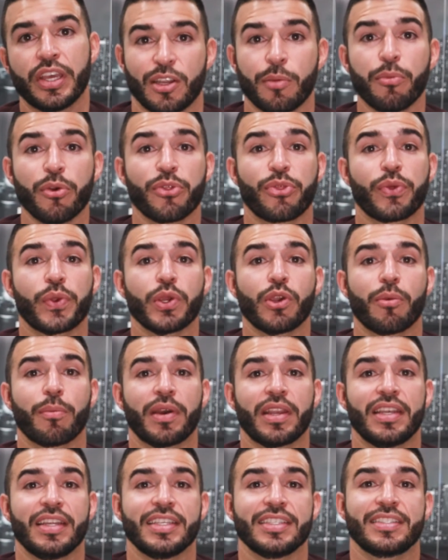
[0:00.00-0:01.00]
Number 3 on my
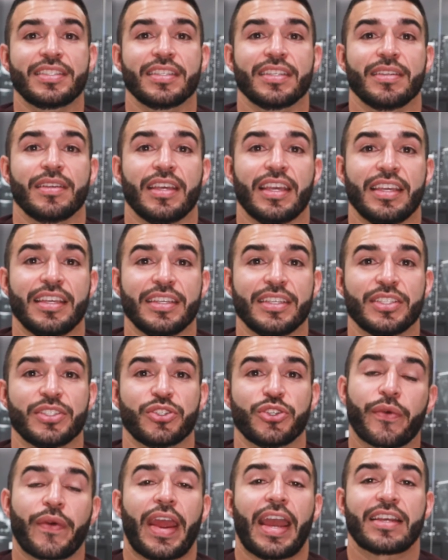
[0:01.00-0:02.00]
list
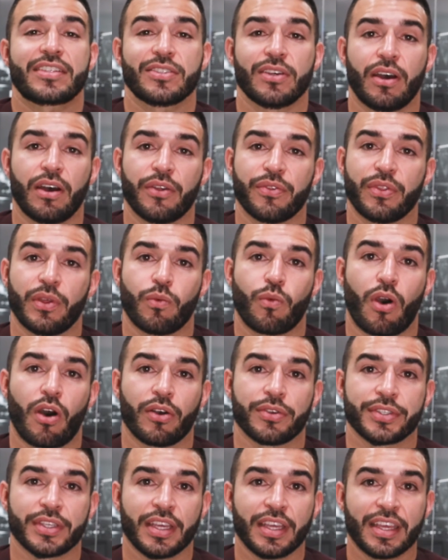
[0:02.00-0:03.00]
is cracks on the
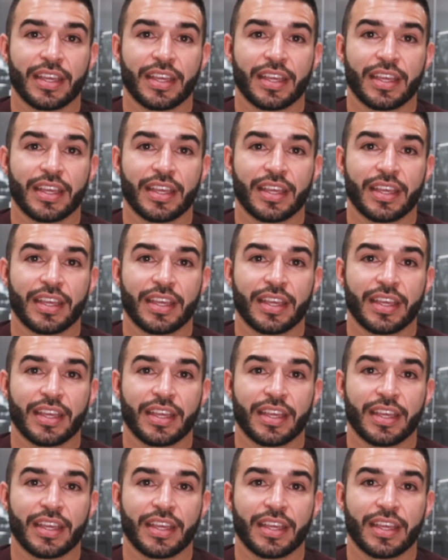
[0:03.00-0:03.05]
walls.